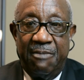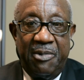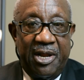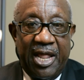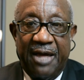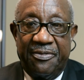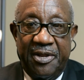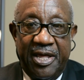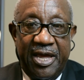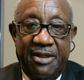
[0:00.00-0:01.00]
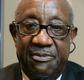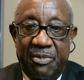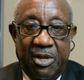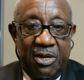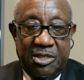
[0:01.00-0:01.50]
But after that,
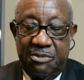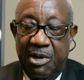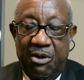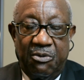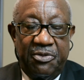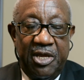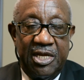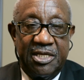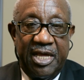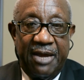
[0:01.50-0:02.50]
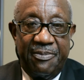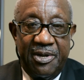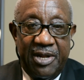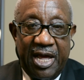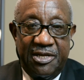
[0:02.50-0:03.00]
small things
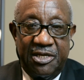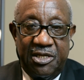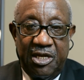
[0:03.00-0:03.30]
happened. I just